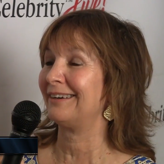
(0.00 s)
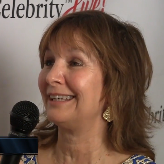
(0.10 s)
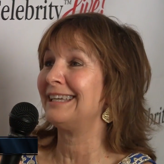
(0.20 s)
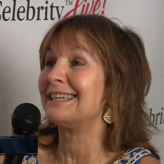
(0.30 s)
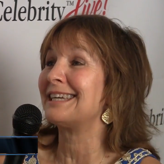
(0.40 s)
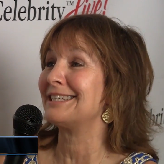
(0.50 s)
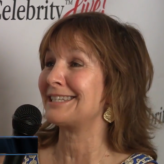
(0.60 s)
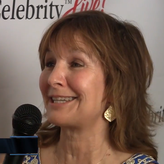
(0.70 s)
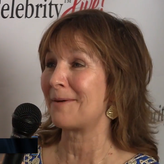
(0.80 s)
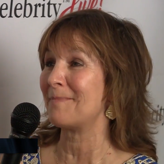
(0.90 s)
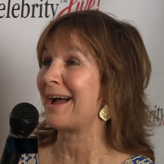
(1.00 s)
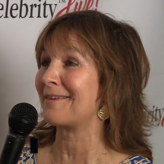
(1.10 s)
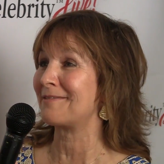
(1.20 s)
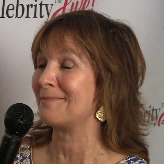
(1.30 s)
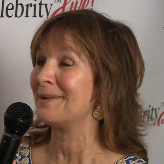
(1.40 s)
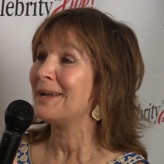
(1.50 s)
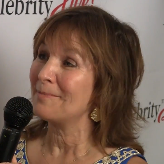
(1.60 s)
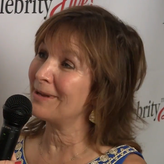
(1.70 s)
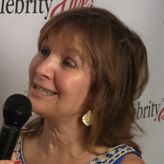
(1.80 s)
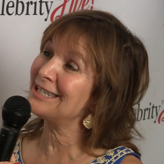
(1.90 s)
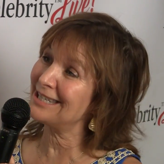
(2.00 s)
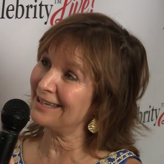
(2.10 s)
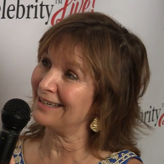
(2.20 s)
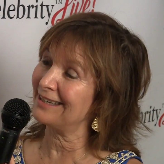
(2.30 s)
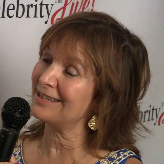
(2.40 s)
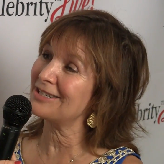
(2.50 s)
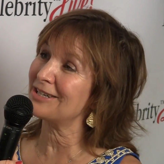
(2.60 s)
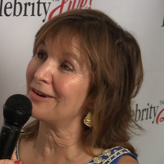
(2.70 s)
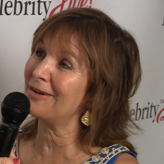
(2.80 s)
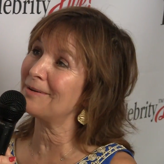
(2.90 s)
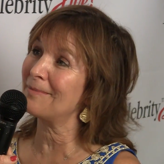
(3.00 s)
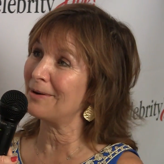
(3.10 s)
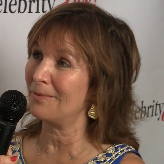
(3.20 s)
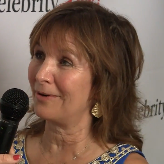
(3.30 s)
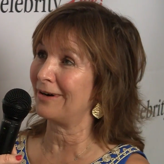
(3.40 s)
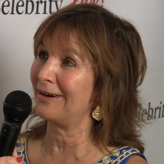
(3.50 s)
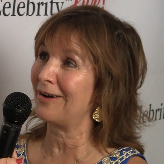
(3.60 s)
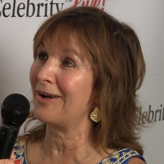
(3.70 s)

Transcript: And yes, I just got back from Beijing sharing my work